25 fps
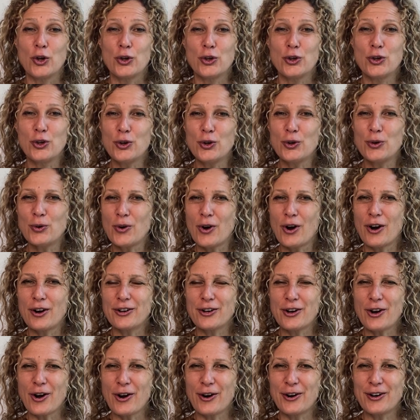you are
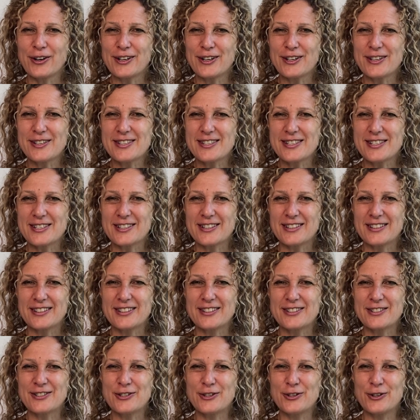the artist
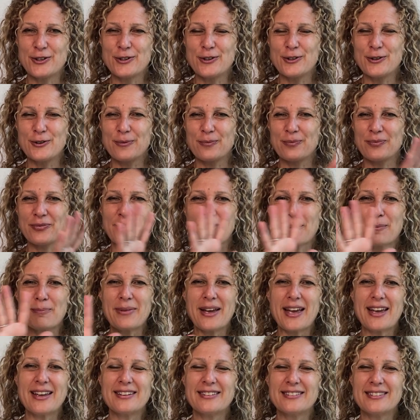to
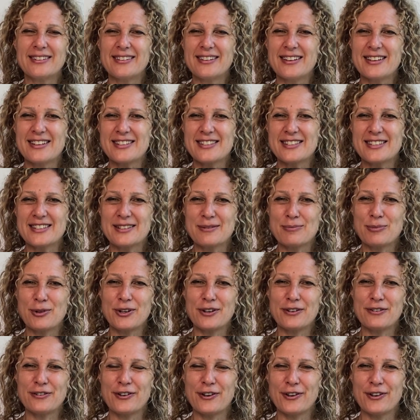paint this
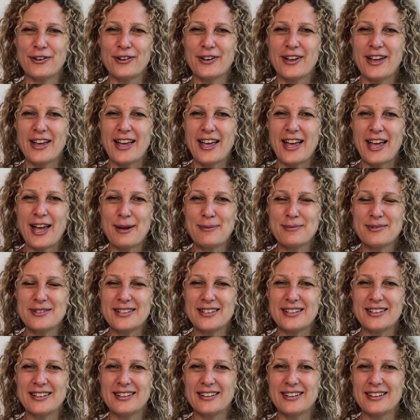beautiful
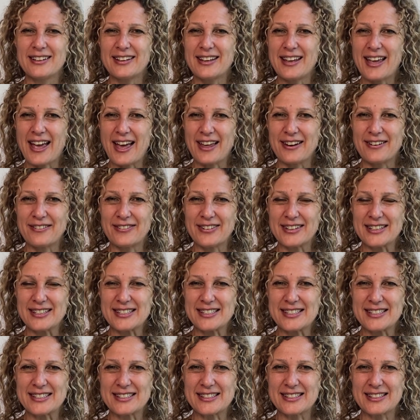empty
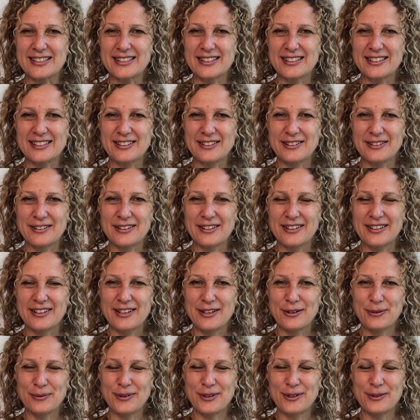canvas
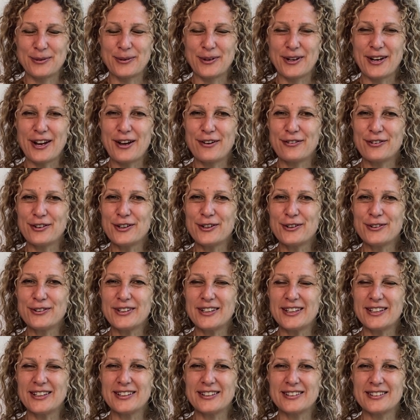with whatever you
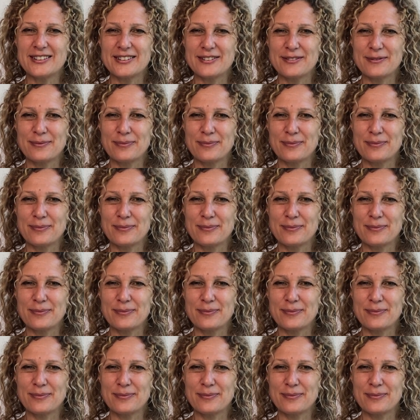need.